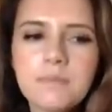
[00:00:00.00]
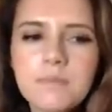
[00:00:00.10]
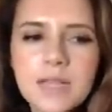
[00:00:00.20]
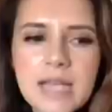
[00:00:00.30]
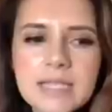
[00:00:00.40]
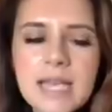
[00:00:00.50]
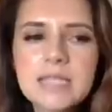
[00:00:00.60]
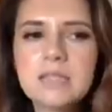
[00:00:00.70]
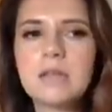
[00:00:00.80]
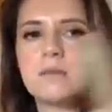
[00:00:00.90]
But let us get
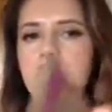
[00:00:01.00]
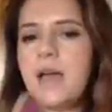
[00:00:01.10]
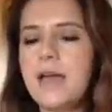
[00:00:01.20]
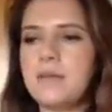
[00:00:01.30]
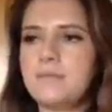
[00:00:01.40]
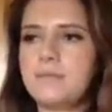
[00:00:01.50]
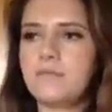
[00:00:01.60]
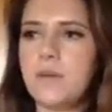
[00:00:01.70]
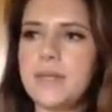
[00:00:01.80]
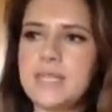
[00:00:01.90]
some
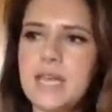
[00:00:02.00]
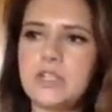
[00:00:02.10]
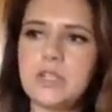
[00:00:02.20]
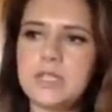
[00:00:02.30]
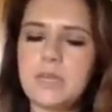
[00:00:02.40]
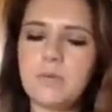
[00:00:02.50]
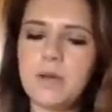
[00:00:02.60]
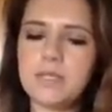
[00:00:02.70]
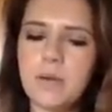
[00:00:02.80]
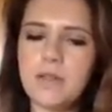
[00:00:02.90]
Romance Angel to see what
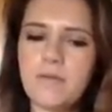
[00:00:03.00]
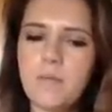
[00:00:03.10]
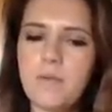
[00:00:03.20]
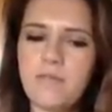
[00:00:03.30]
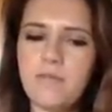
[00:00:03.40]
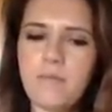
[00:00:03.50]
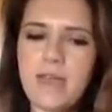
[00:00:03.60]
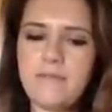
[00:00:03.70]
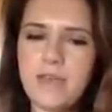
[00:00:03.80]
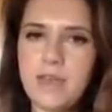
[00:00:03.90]
is going on the month of
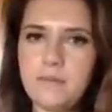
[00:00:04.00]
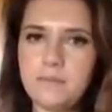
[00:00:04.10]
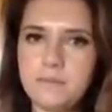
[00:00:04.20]
May for you.